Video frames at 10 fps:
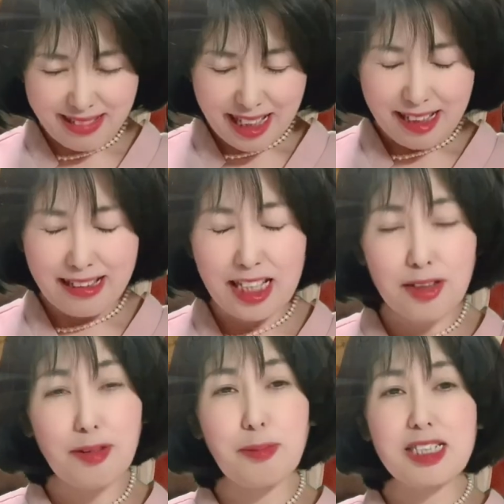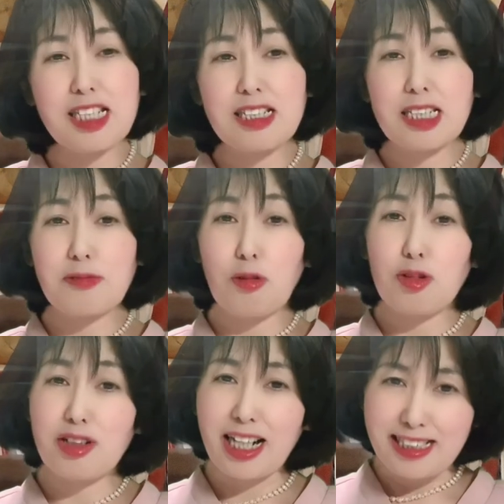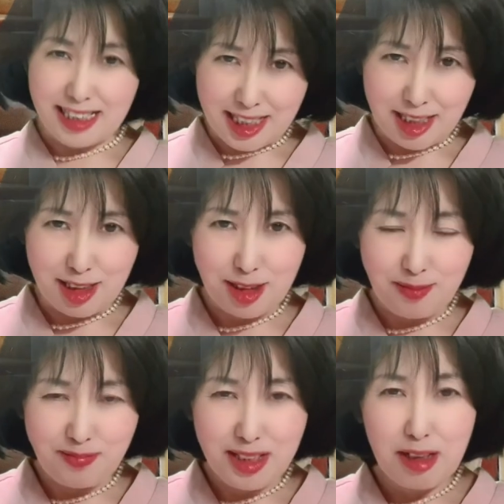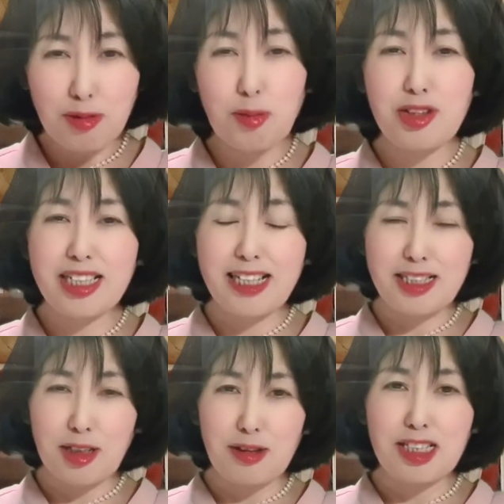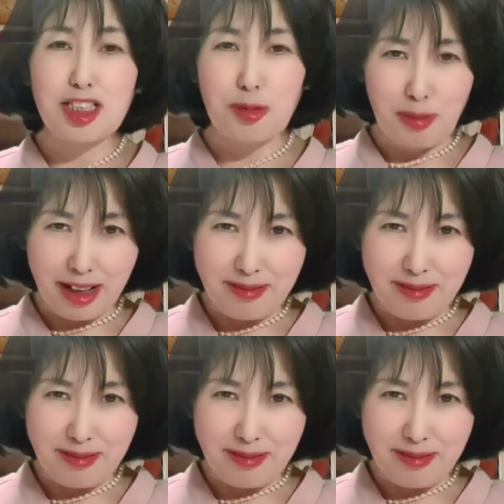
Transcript: Thank you very much indeed for your kind attention. From Yukie Kudo in Japan.